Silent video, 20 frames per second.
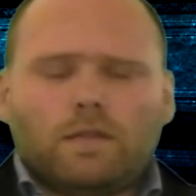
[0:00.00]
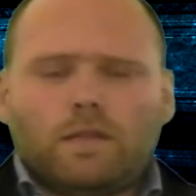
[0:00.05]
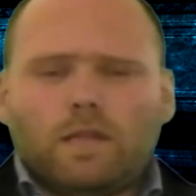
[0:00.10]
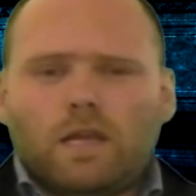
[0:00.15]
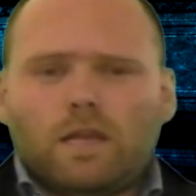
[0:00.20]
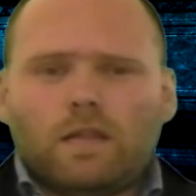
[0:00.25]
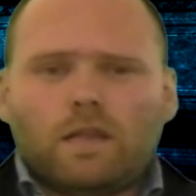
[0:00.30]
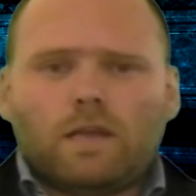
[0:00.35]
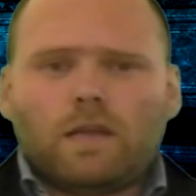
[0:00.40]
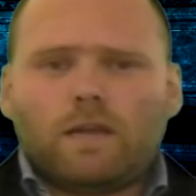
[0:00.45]

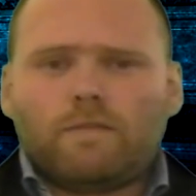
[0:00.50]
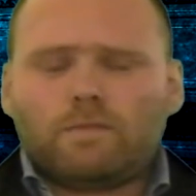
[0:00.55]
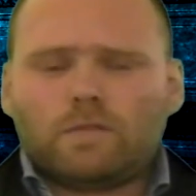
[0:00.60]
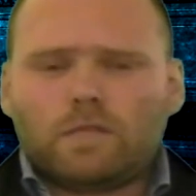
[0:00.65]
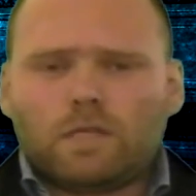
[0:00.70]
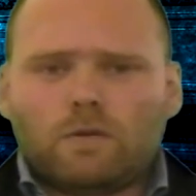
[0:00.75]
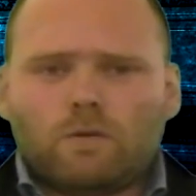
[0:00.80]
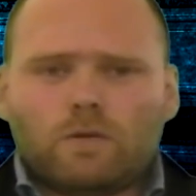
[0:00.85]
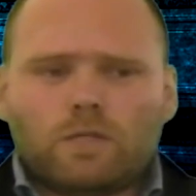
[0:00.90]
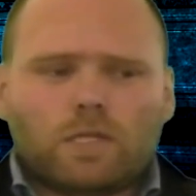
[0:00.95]
the other
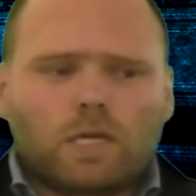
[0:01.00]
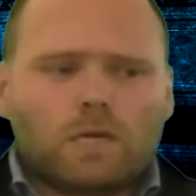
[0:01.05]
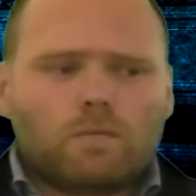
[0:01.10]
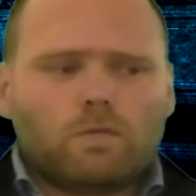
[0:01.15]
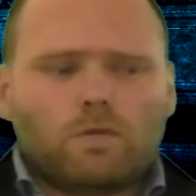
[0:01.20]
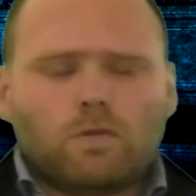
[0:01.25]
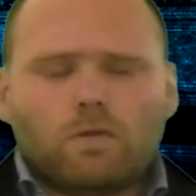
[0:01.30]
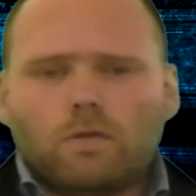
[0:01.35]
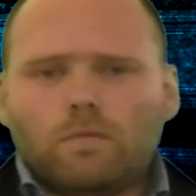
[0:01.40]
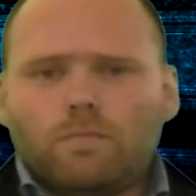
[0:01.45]
Kevin's of course time
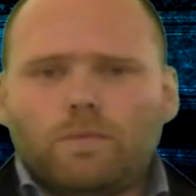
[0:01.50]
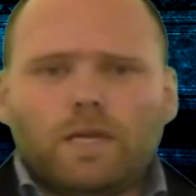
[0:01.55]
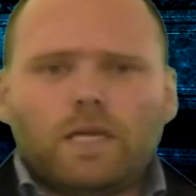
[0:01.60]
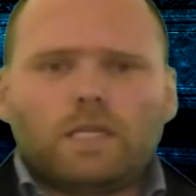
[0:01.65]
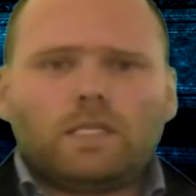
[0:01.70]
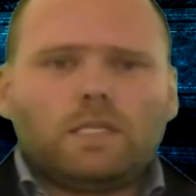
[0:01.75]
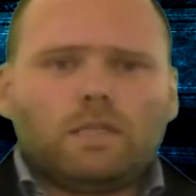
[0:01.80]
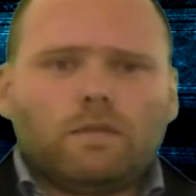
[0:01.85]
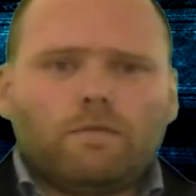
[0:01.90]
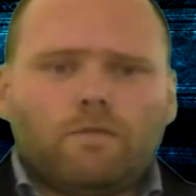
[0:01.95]
with all the
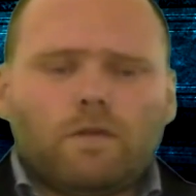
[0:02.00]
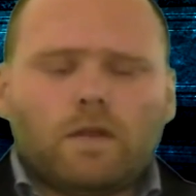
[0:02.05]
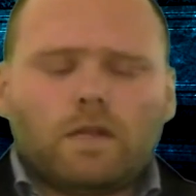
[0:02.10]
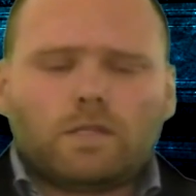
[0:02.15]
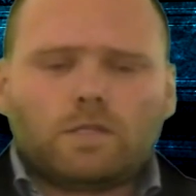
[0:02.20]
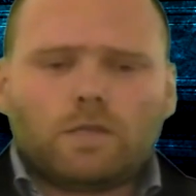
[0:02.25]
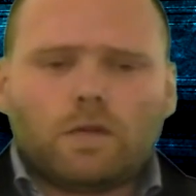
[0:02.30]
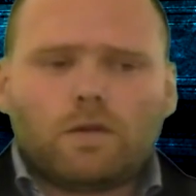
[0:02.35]
BS in the front.